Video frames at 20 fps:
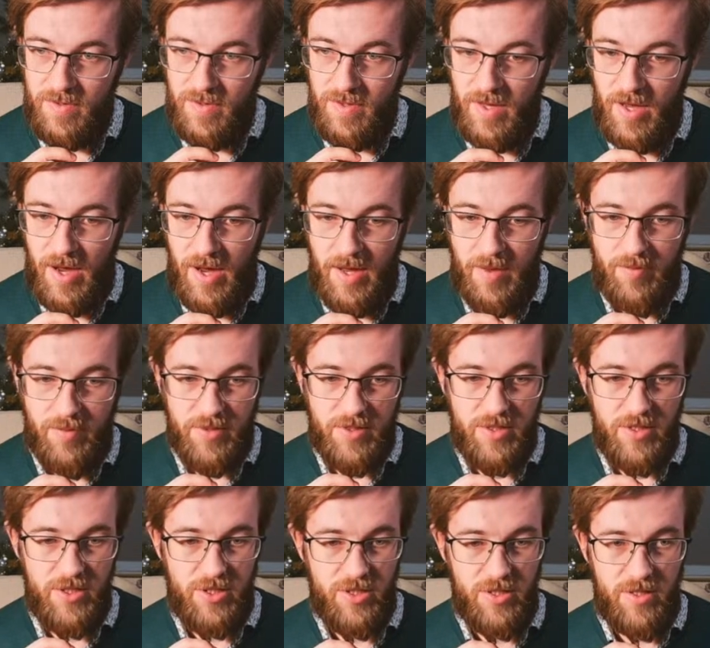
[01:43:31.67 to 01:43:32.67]
The I
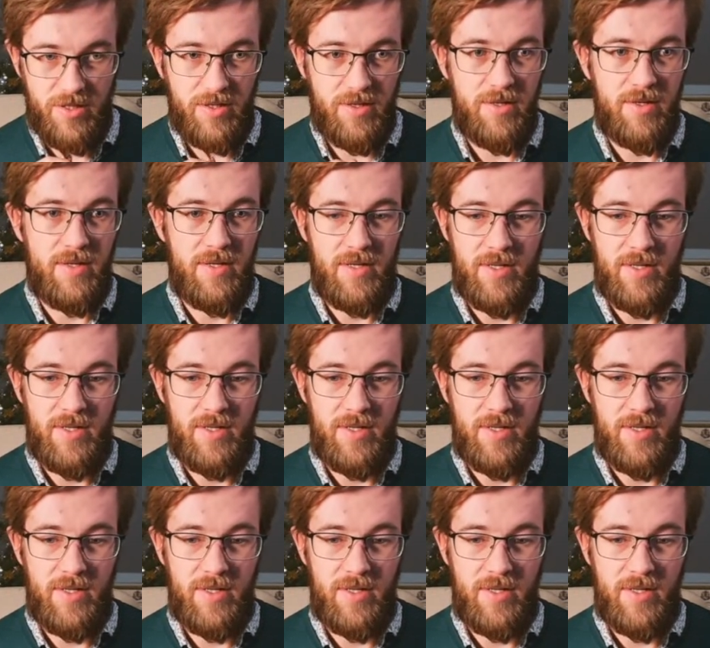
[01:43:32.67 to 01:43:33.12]
position,